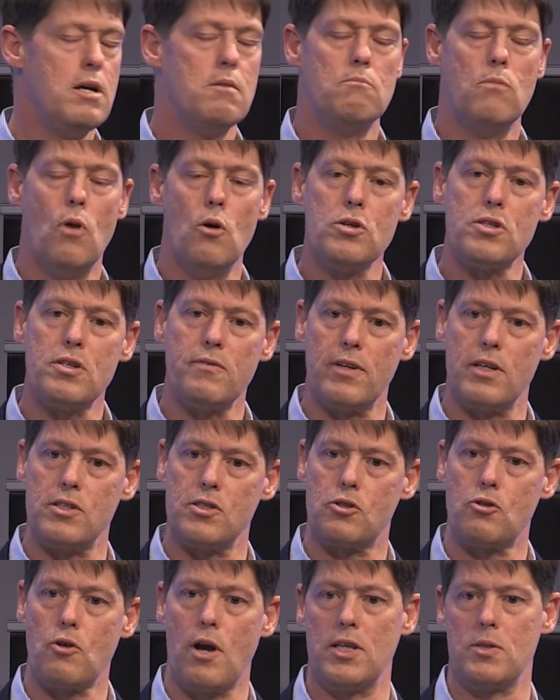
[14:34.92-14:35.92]
most of it is a
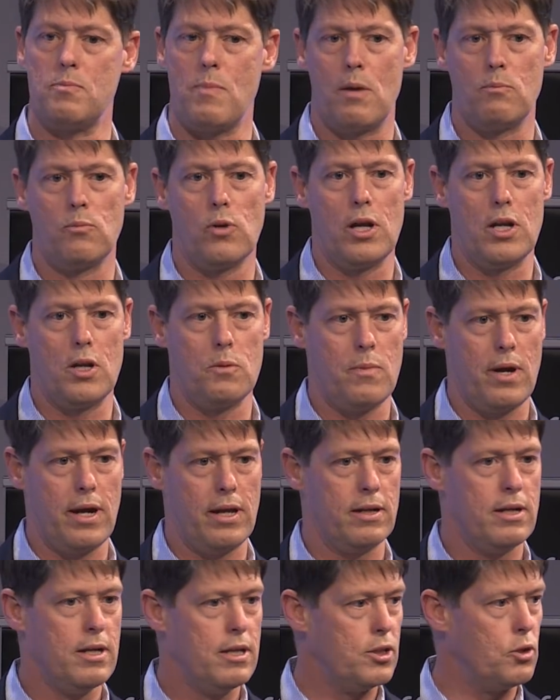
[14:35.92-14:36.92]
transmembrane domain.
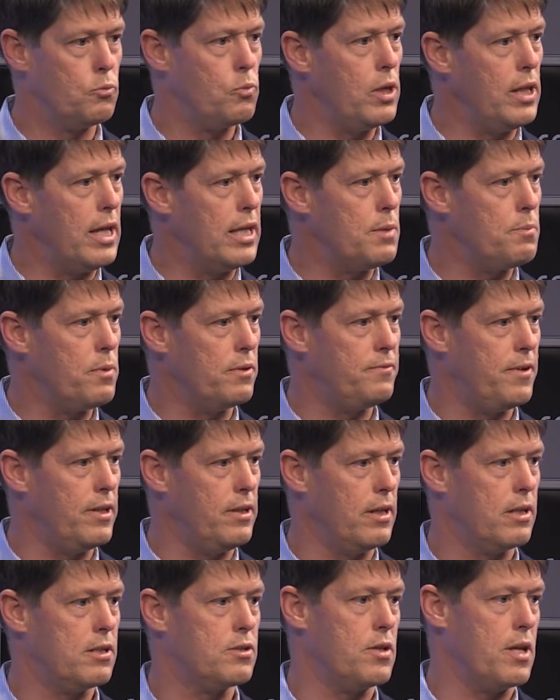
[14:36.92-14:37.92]
They're really
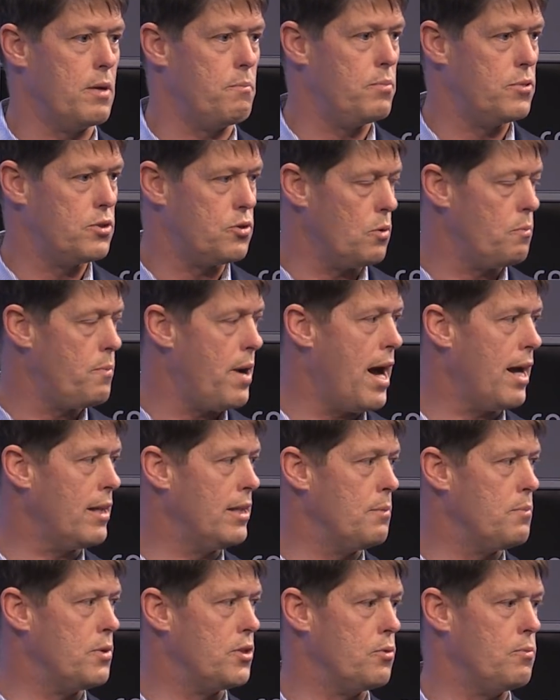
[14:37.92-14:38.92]
lipophilic, so they sort of pack
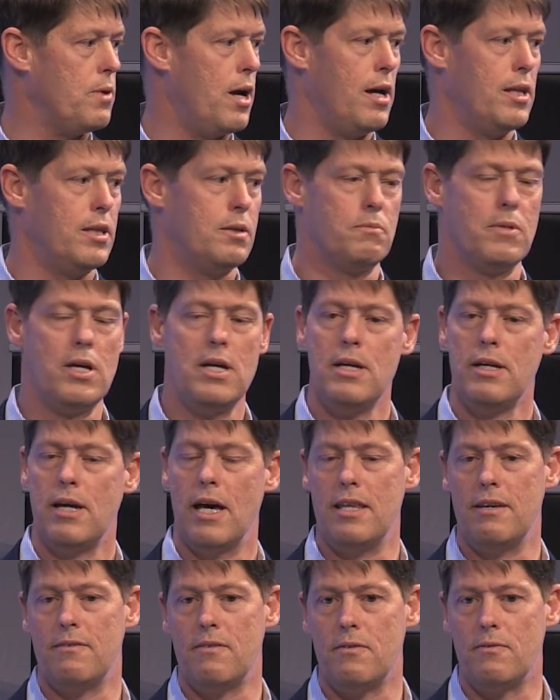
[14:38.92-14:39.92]
lipids around them, and
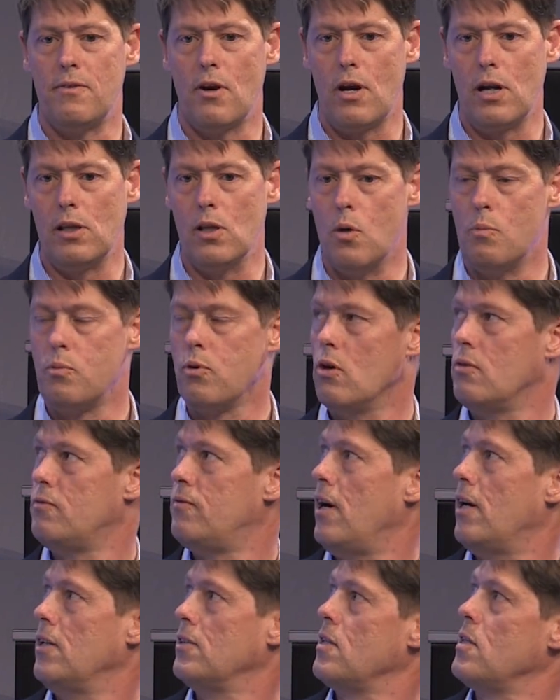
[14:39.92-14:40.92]
they have a very low
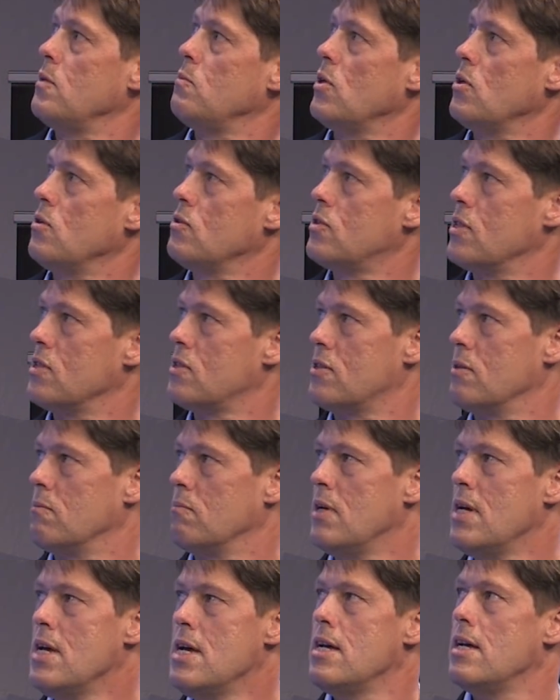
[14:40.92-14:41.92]
profile to the immune system.
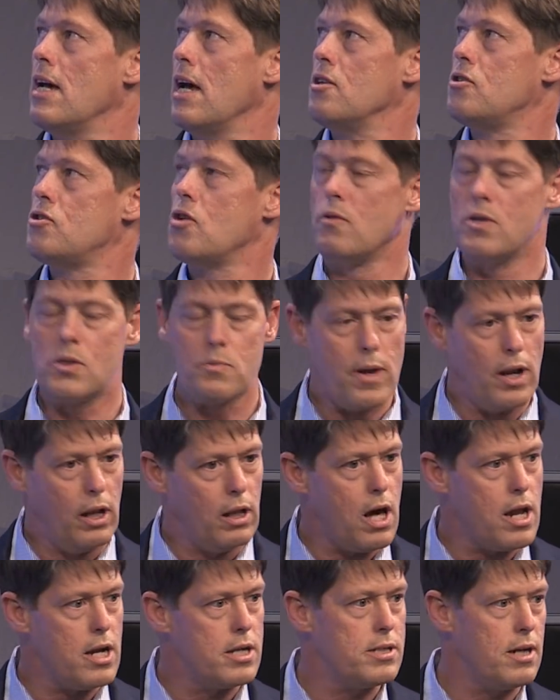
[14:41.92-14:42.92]
And so we spent a
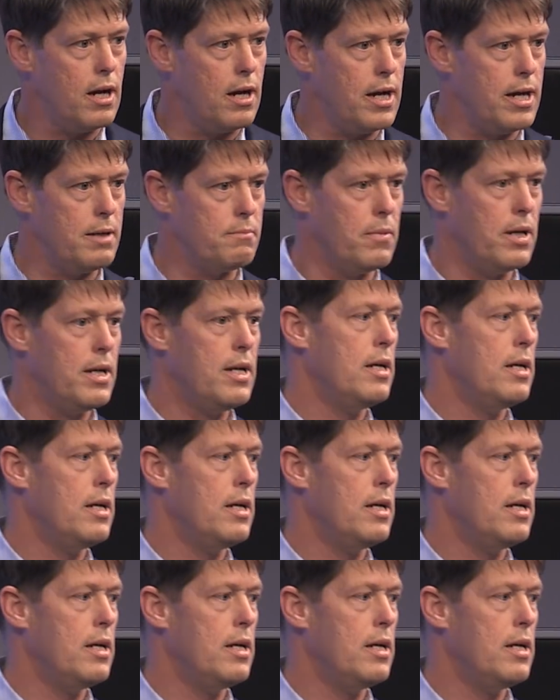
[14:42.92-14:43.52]
lot of time